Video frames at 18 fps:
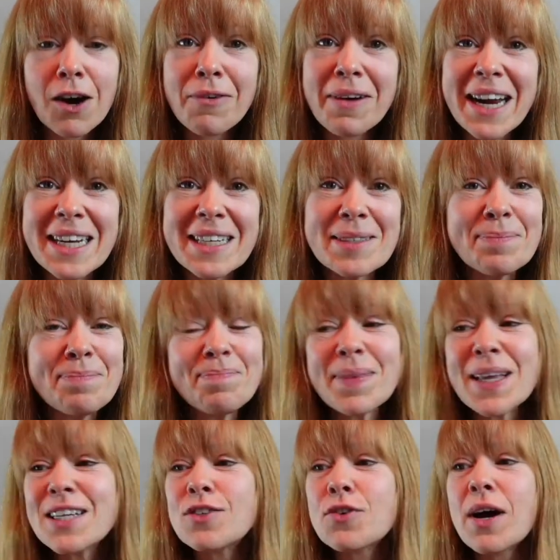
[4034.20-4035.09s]
All right.
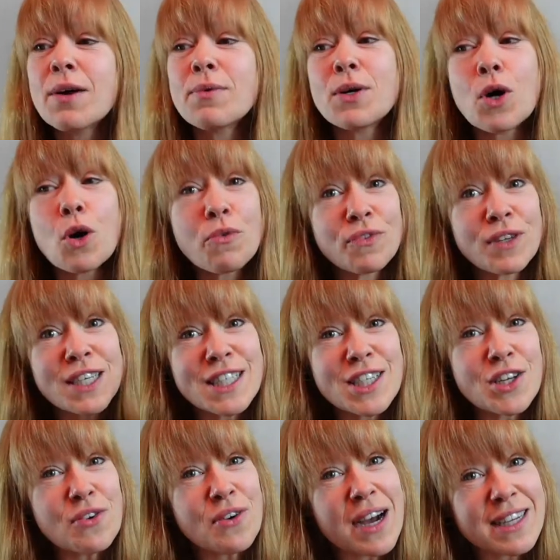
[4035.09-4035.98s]
So I will hopefully
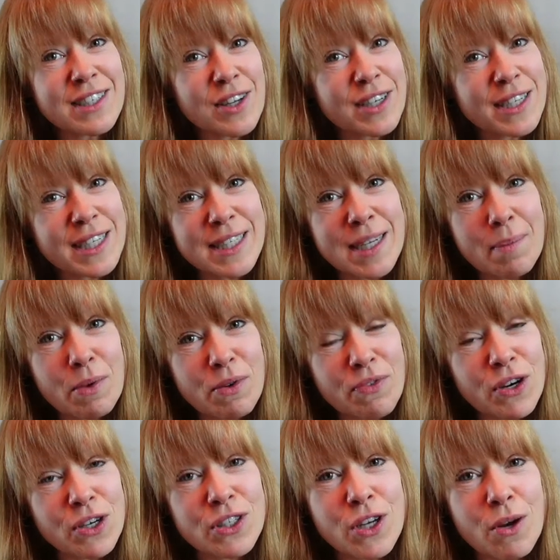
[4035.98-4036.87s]
see you guys on December
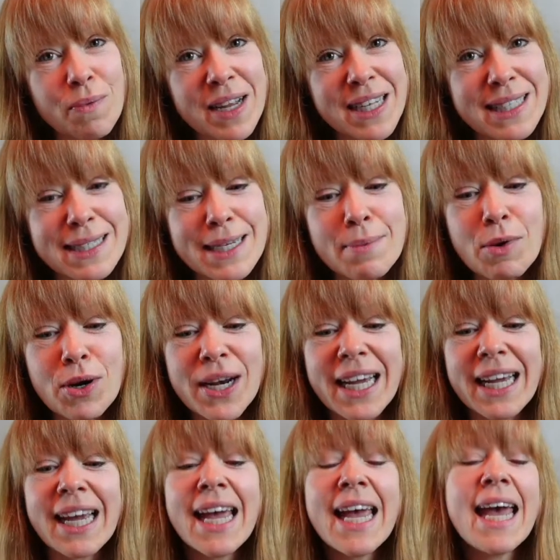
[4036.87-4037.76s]
1st on Wednesday
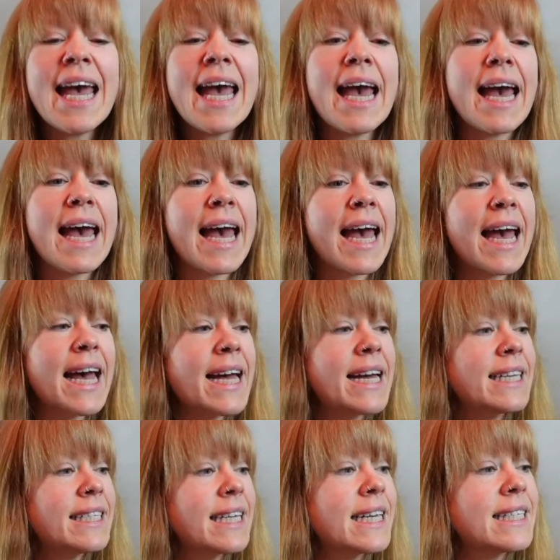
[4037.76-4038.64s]
morning.
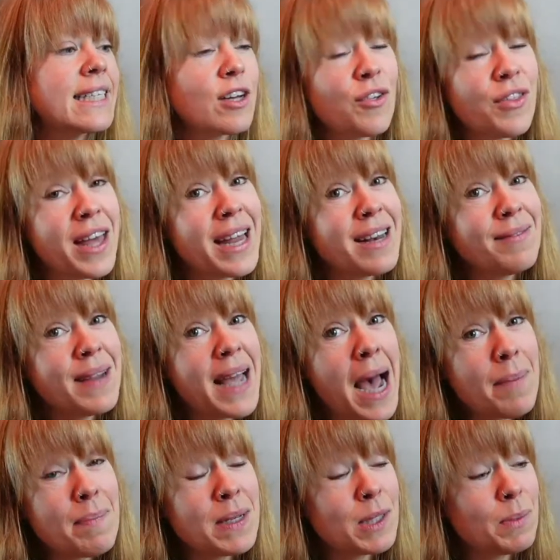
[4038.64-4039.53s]
And until then,
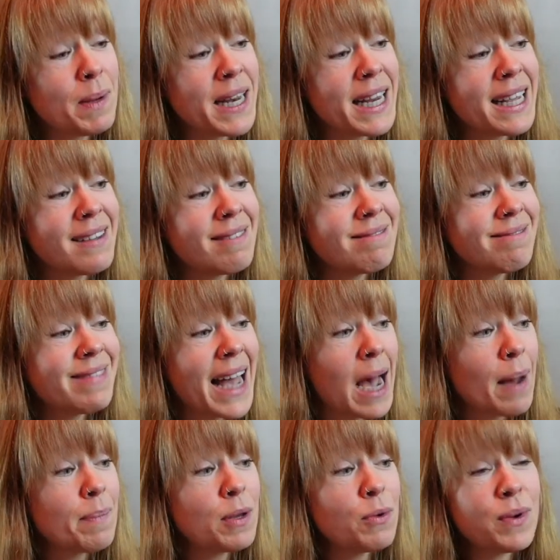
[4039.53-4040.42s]
happy spinning,
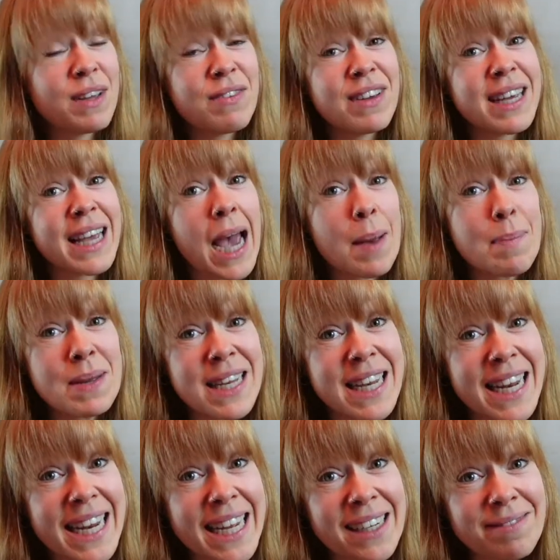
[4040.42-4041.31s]
happy weaving, happy
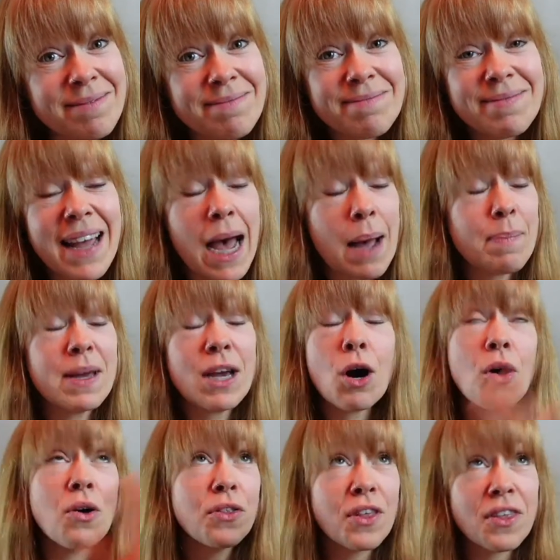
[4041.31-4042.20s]
knitting,
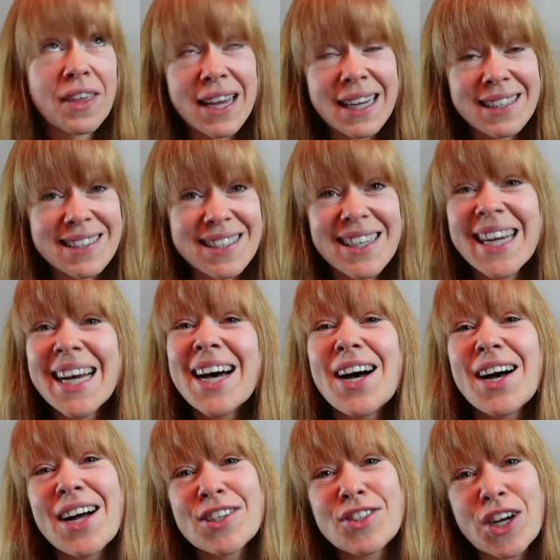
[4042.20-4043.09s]
happy all the things.
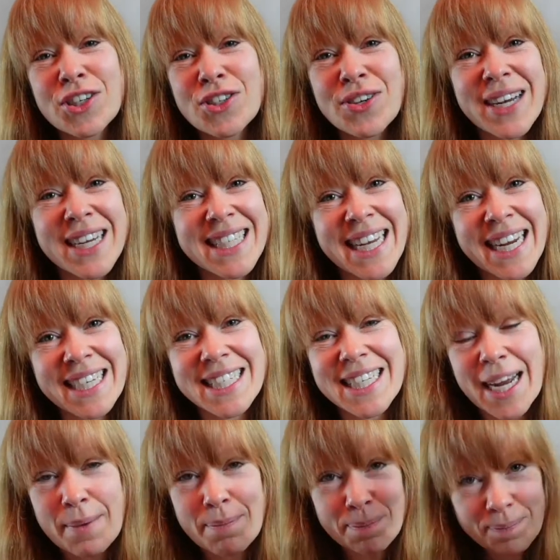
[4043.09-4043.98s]
I'll talk to you guys
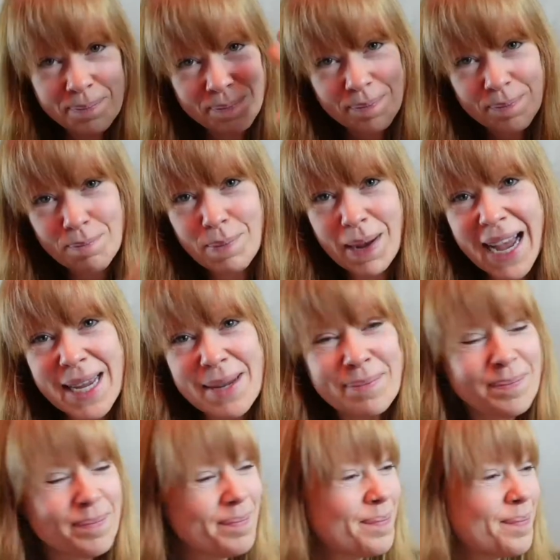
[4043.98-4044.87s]
next time.
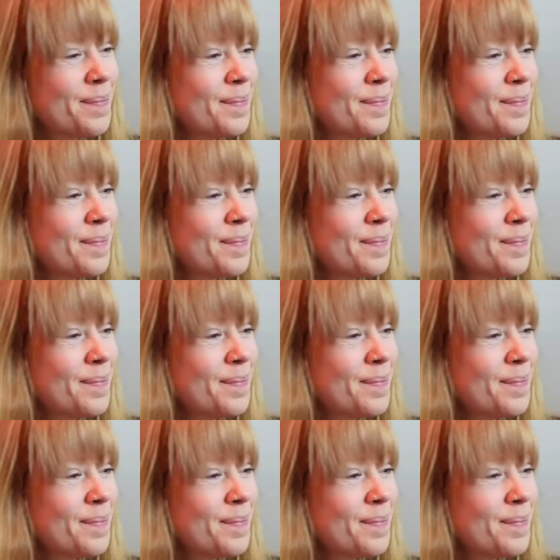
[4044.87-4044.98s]
Bye.